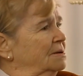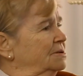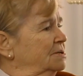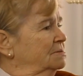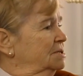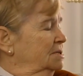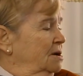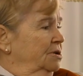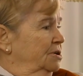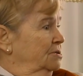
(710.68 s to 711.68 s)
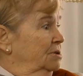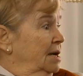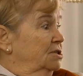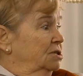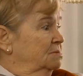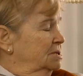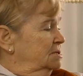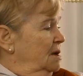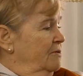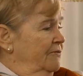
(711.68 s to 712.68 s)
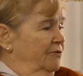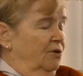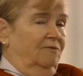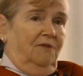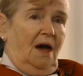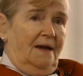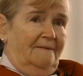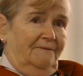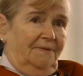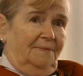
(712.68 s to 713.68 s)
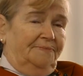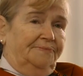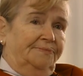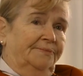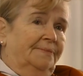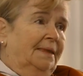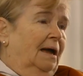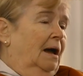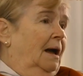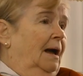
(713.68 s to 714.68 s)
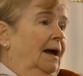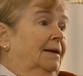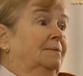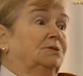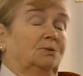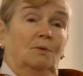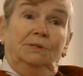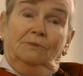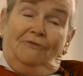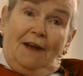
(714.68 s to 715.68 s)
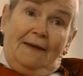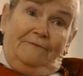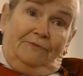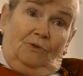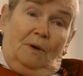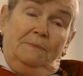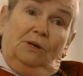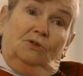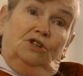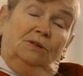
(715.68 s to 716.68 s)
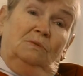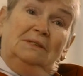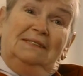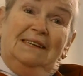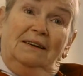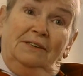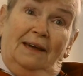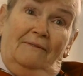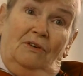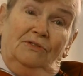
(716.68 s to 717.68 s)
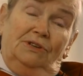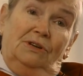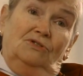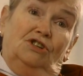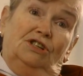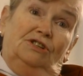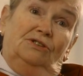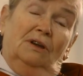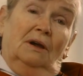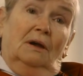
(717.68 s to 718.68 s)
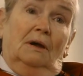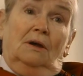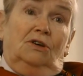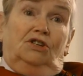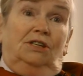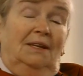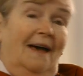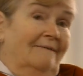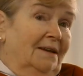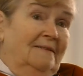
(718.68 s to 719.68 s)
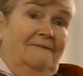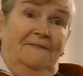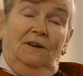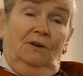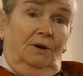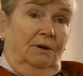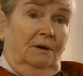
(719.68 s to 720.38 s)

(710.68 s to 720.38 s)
she was so cute and she was so full of life. And he was always afraid for her because she was daredevil, you know, she didn't have any fear.